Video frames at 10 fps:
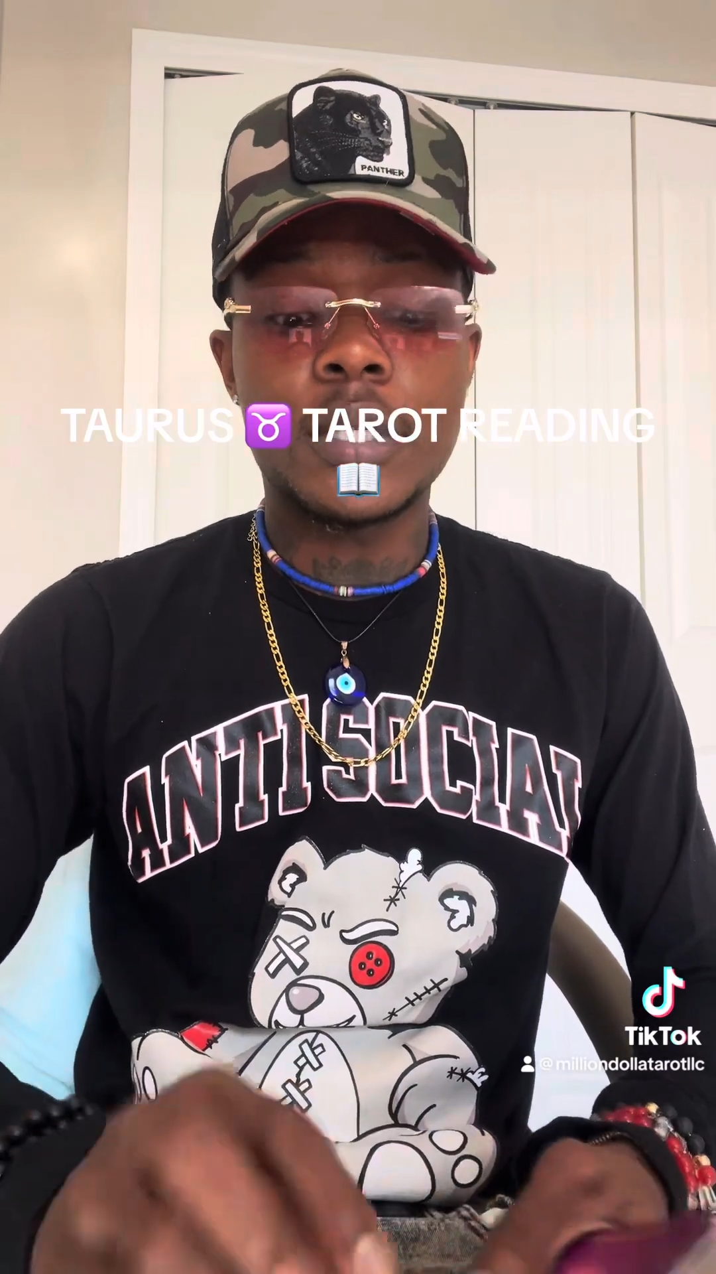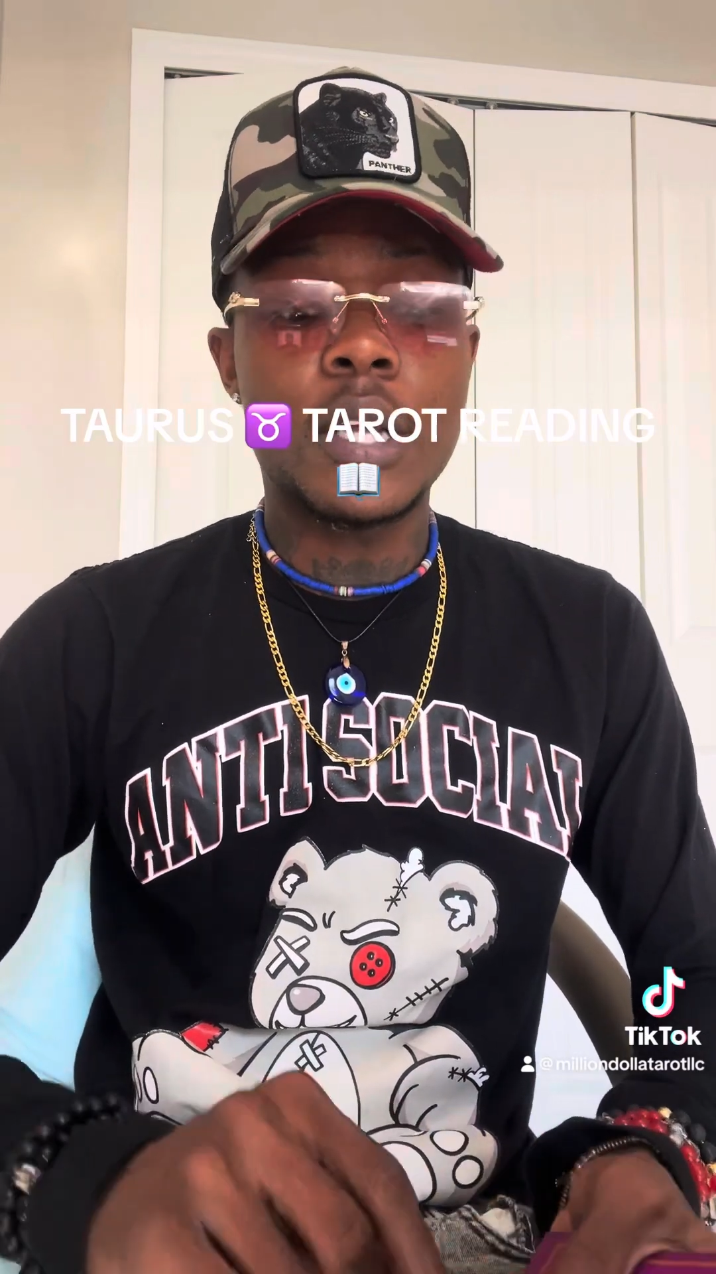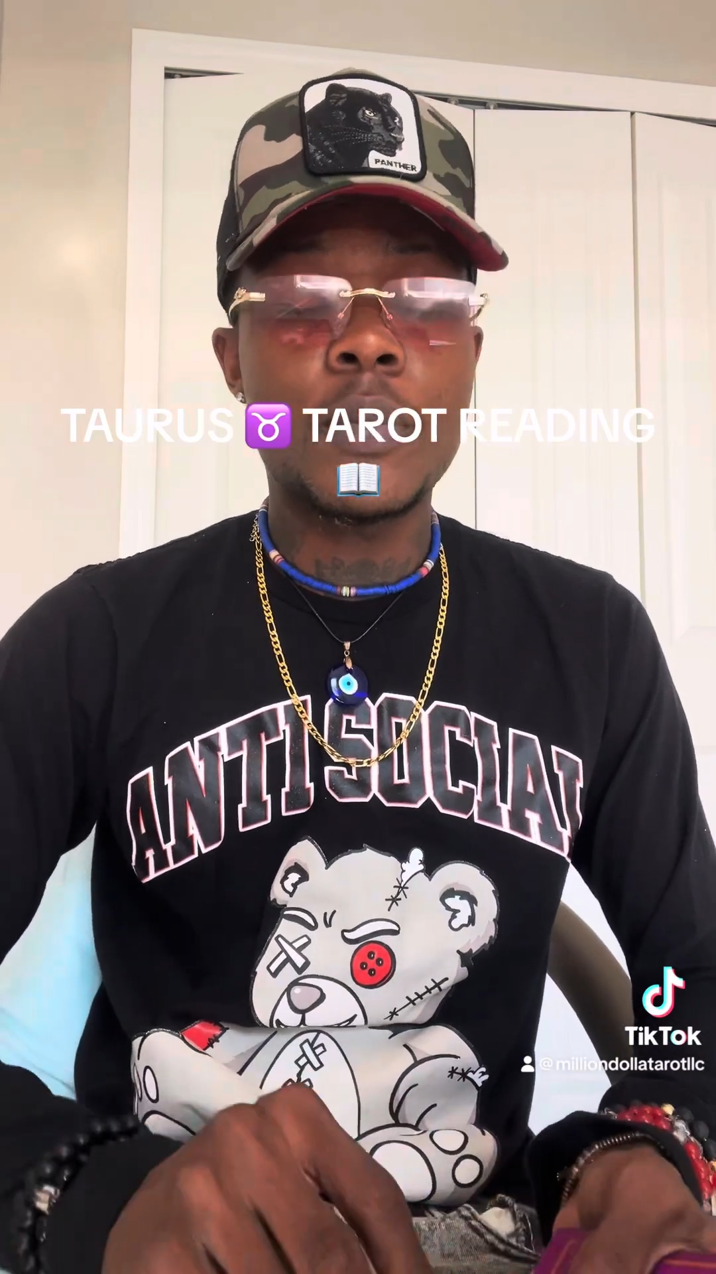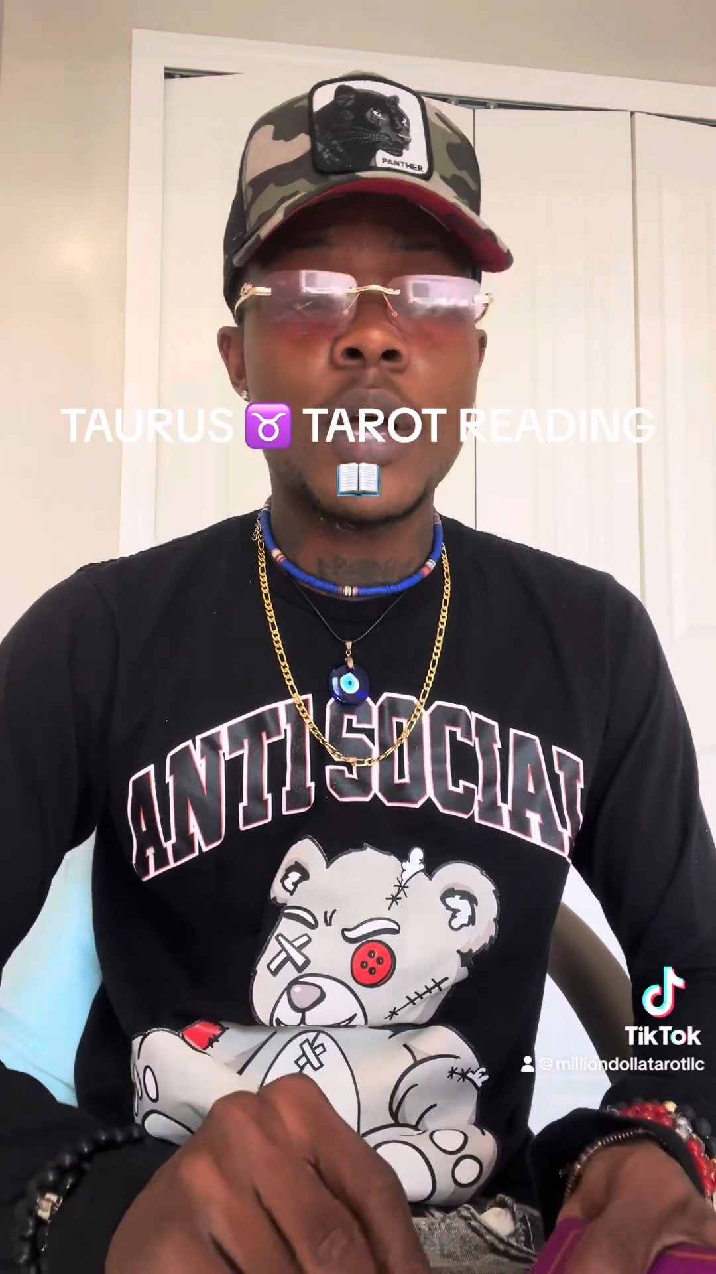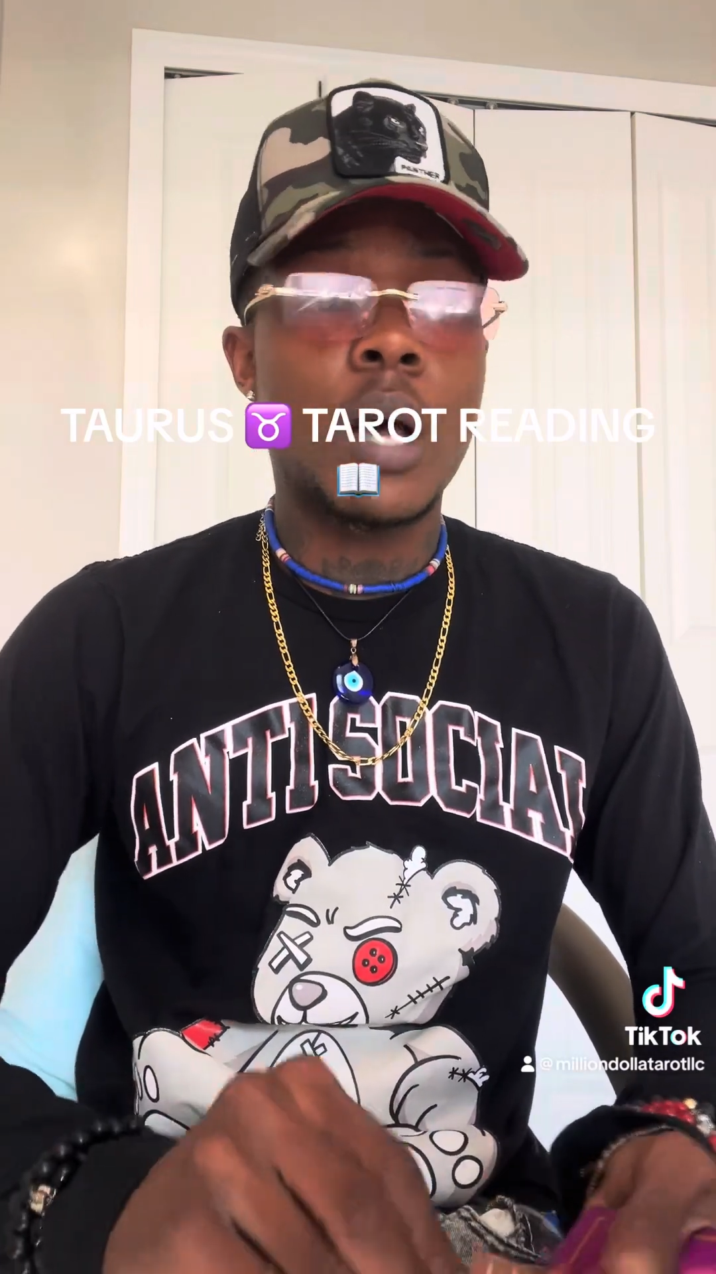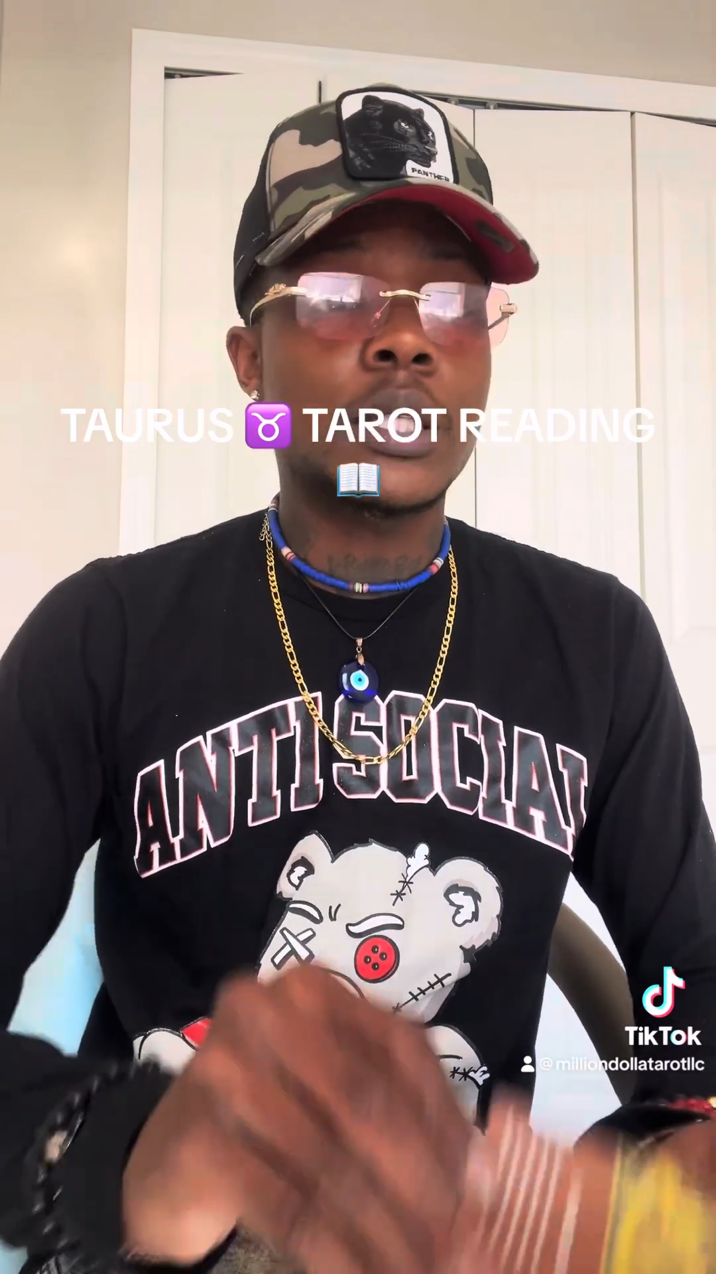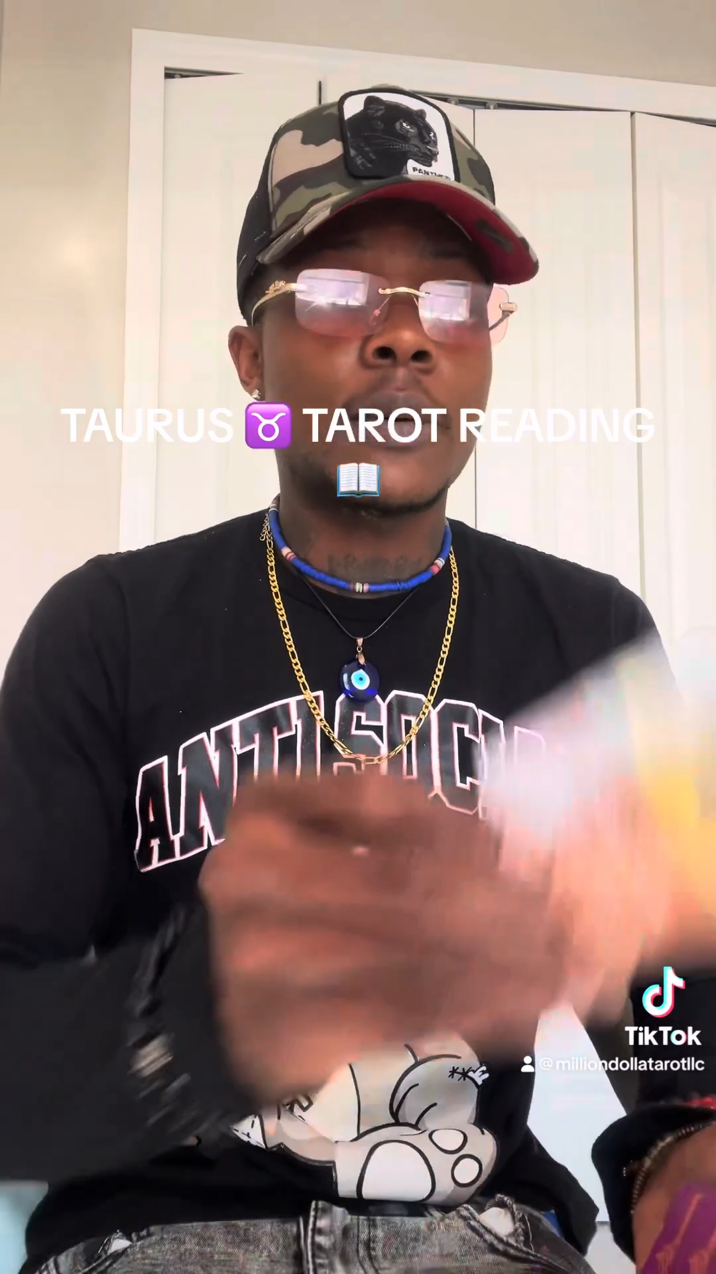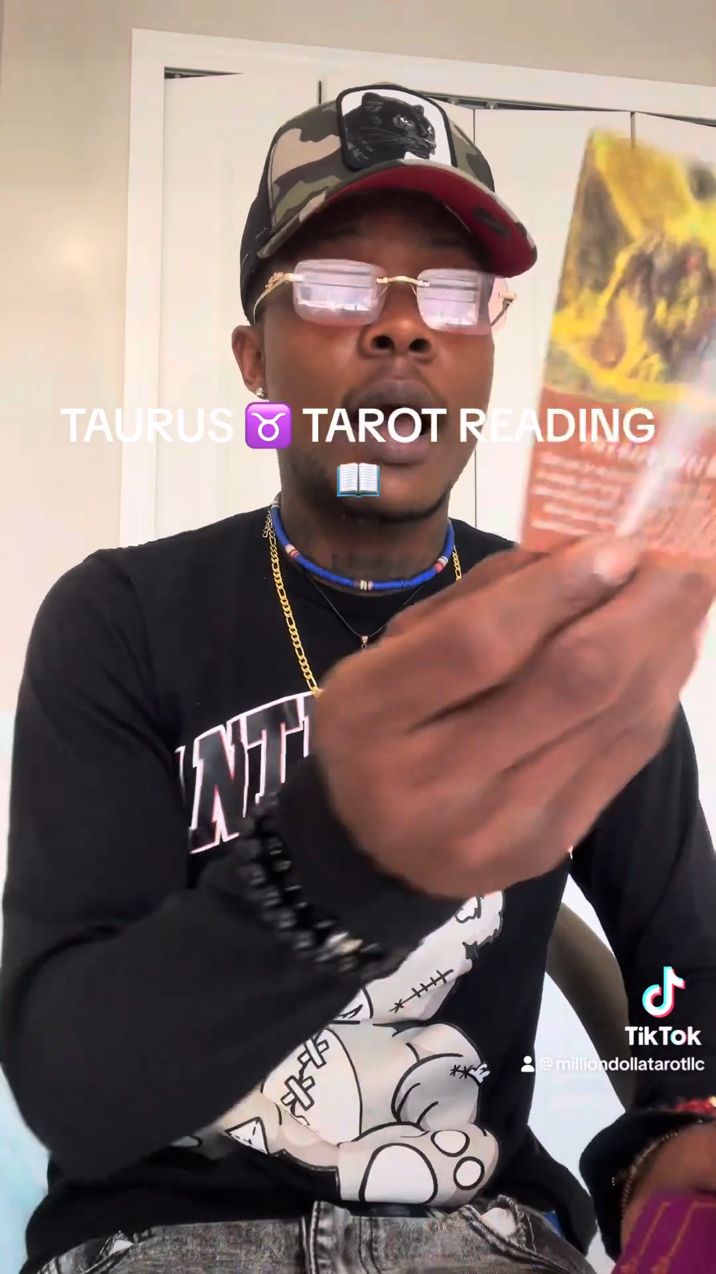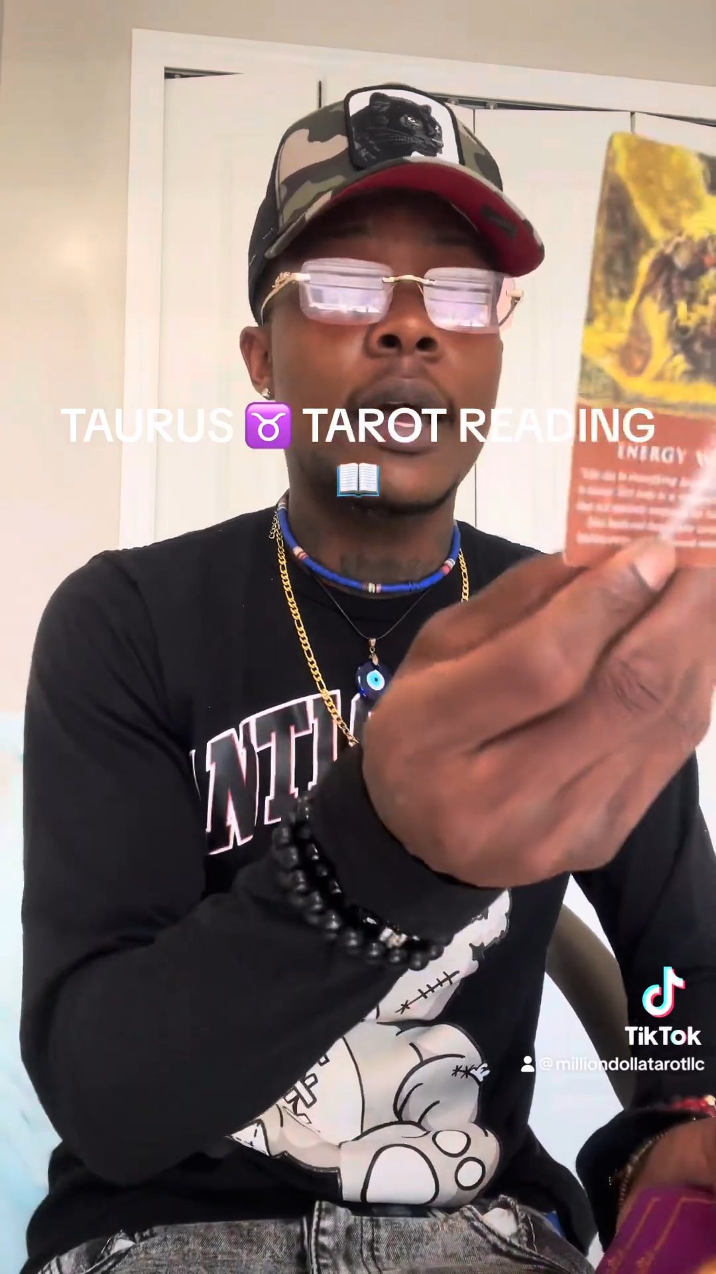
And then we also got